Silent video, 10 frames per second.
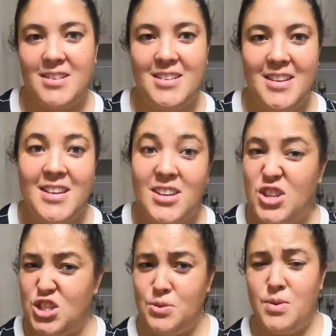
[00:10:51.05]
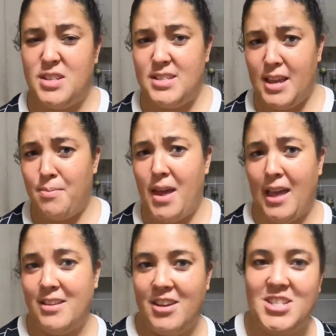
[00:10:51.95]
on, because you want to see
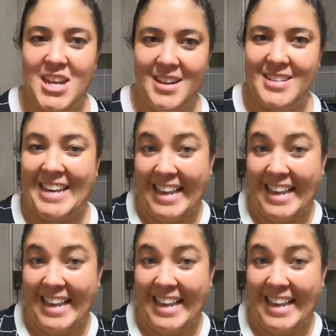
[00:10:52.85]
me, don't you?